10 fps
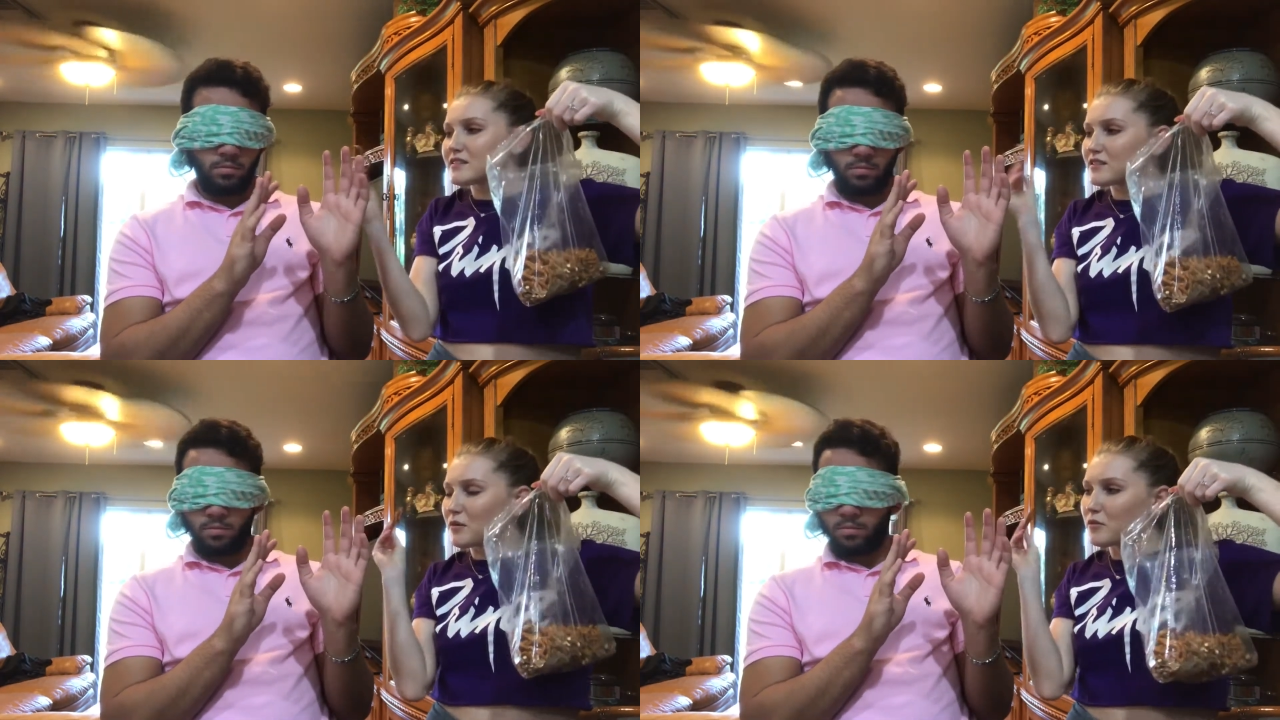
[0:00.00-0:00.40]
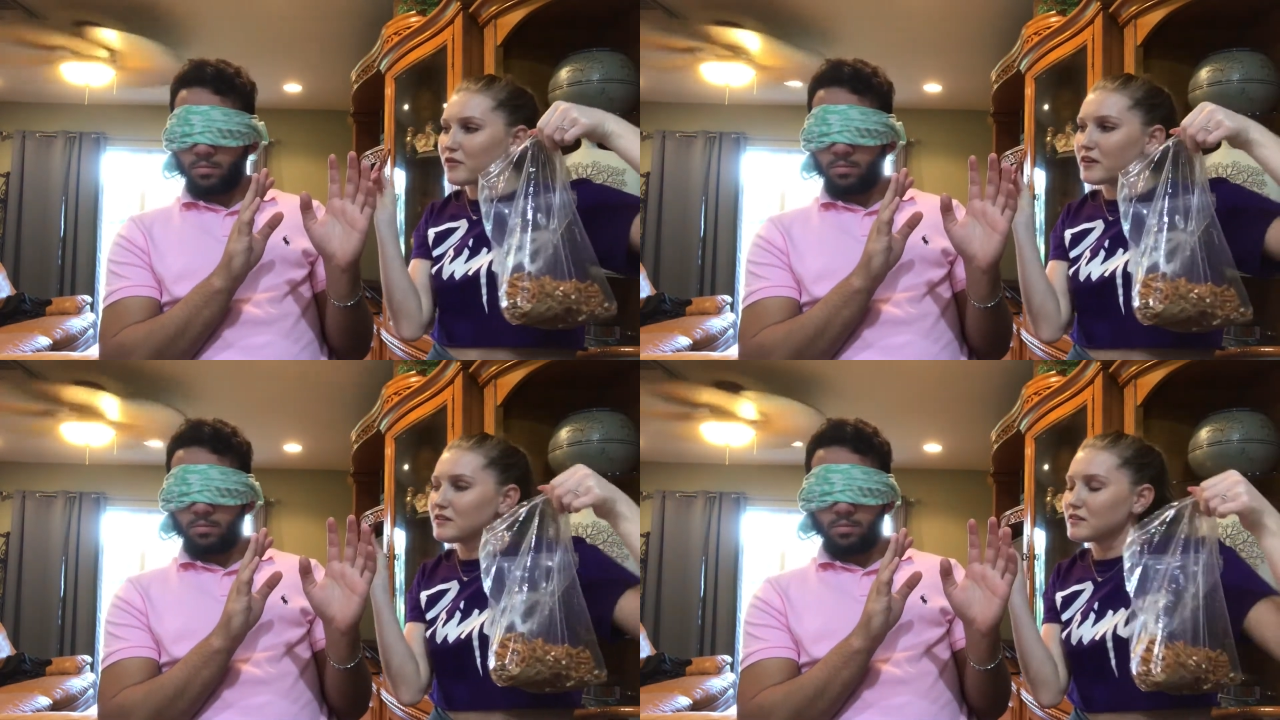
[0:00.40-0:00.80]
Speaker 1: Not
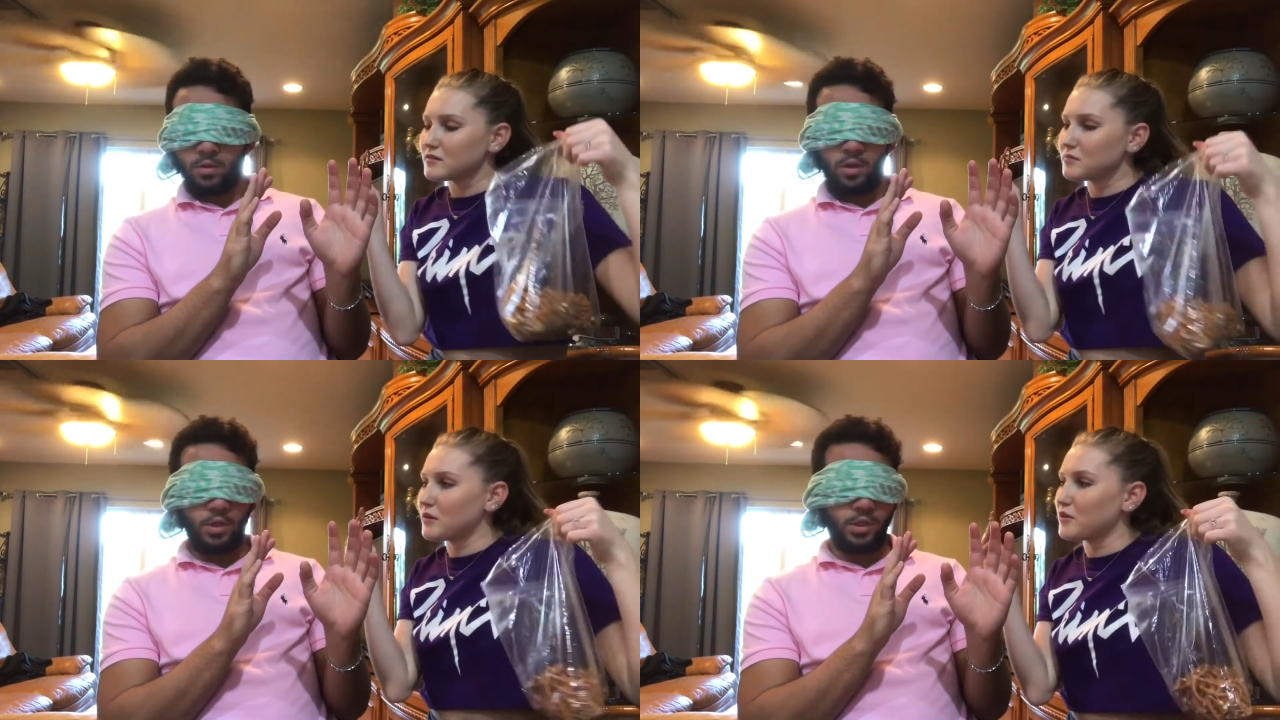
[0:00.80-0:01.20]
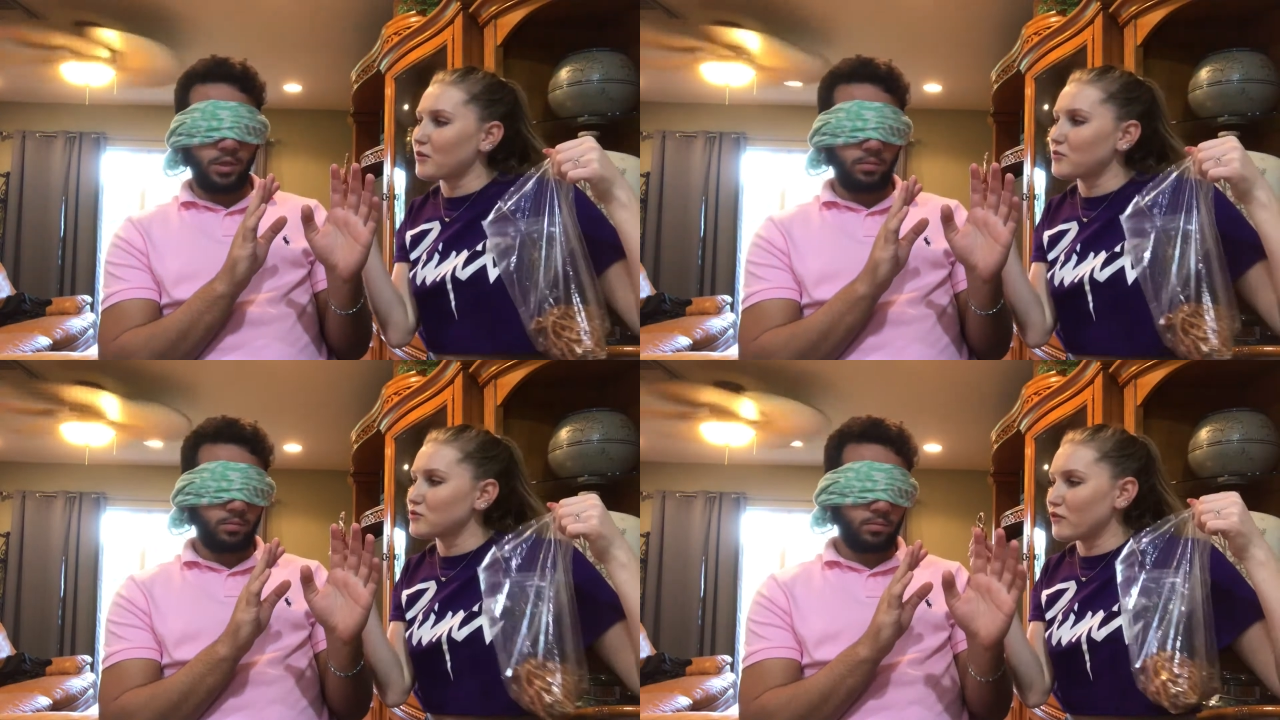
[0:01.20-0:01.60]
moving. Easy. Put your
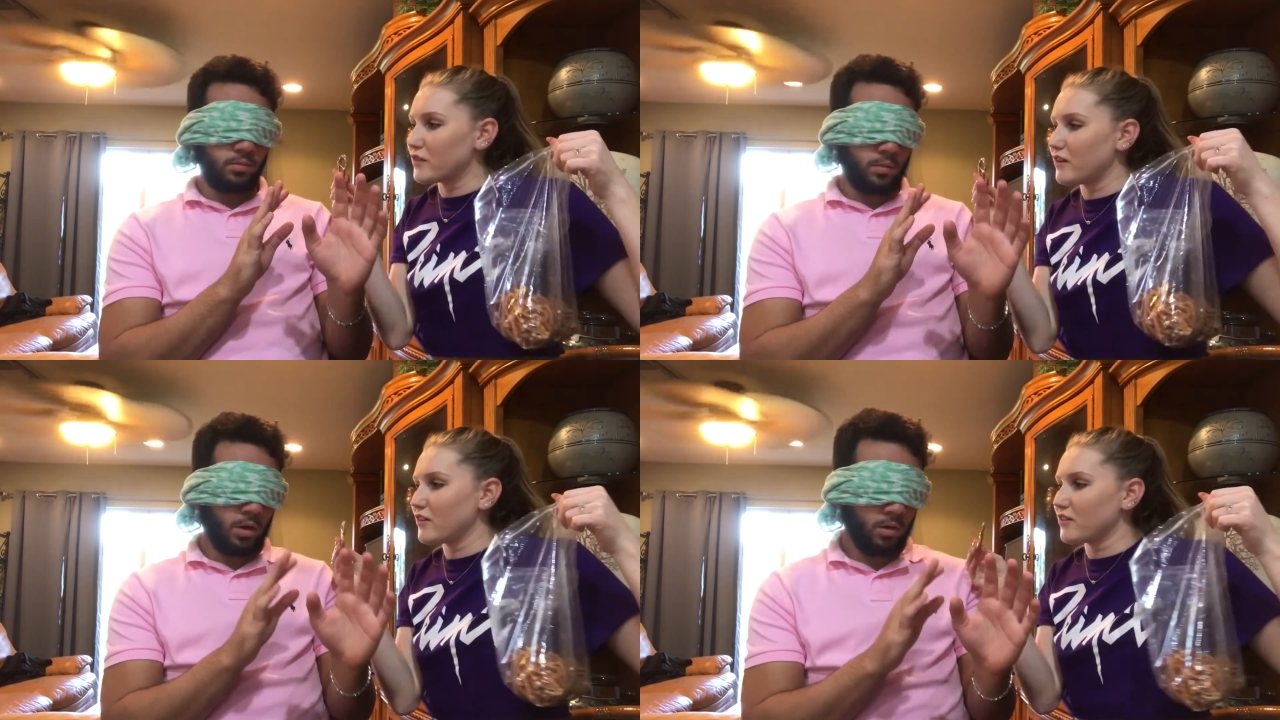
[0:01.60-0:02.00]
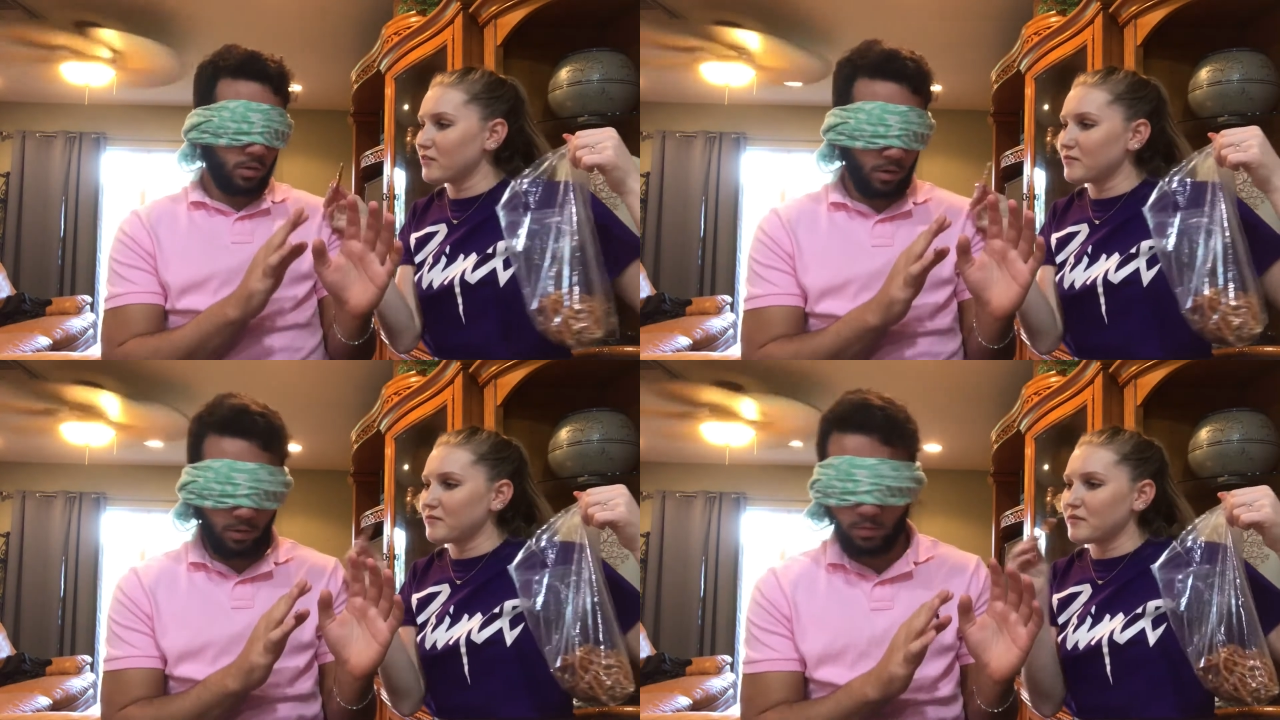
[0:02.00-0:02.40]
nose over here. No,
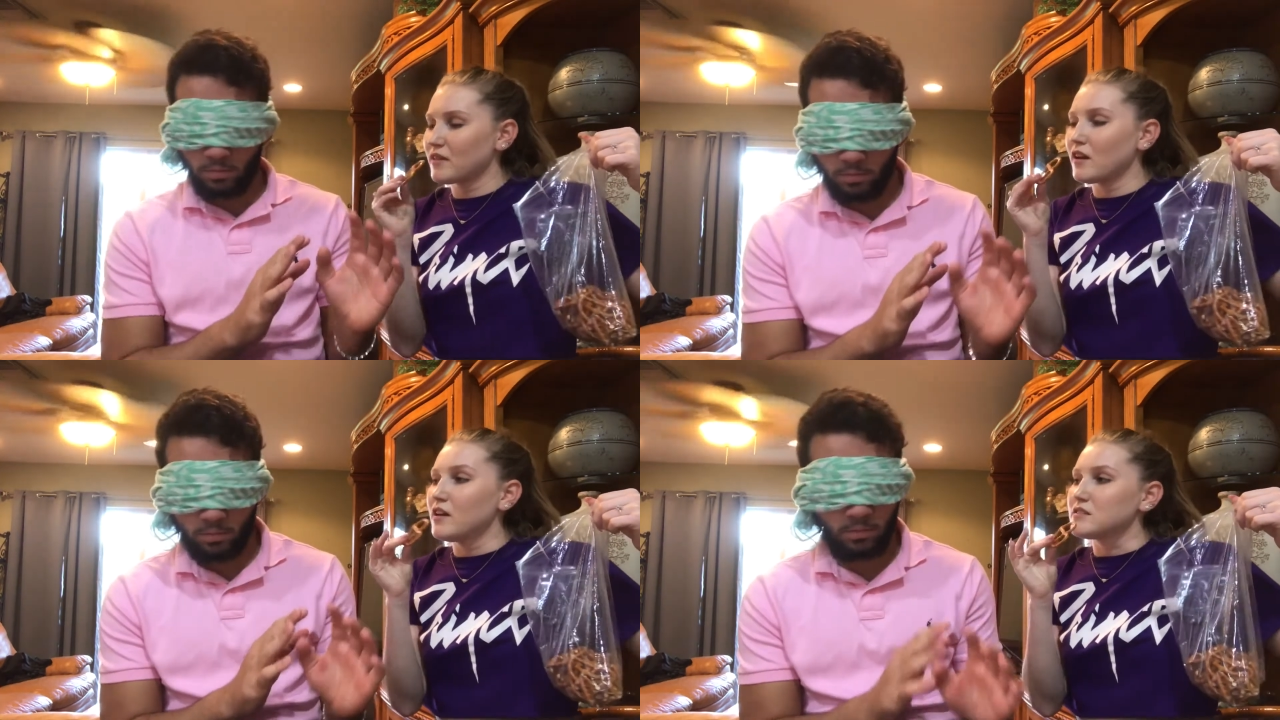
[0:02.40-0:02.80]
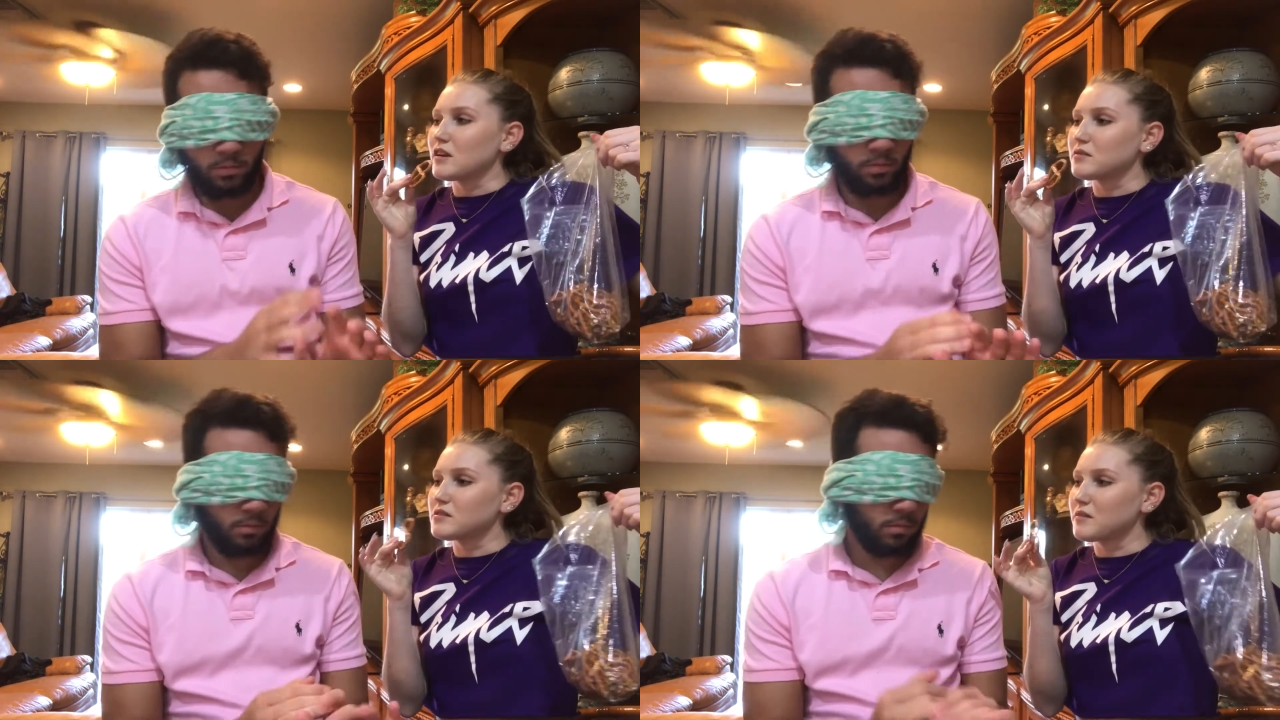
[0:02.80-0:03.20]
no, no. Stop,
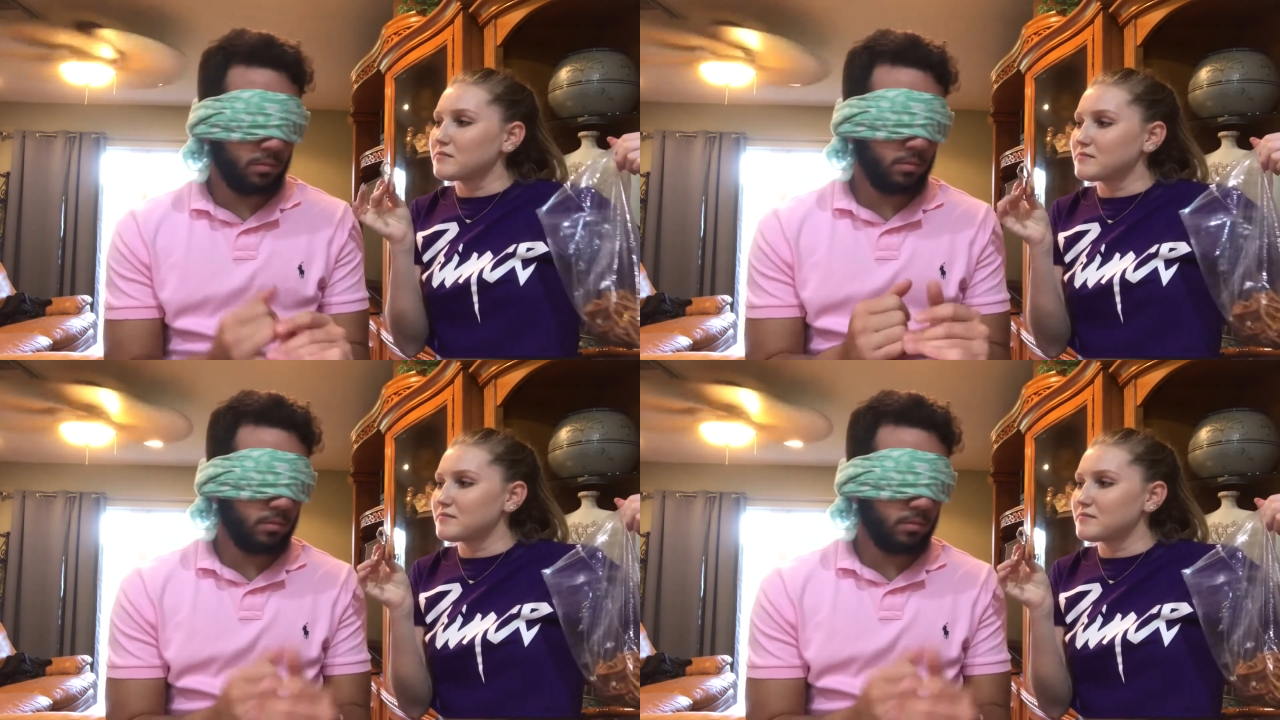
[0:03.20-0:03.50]
stop, stop.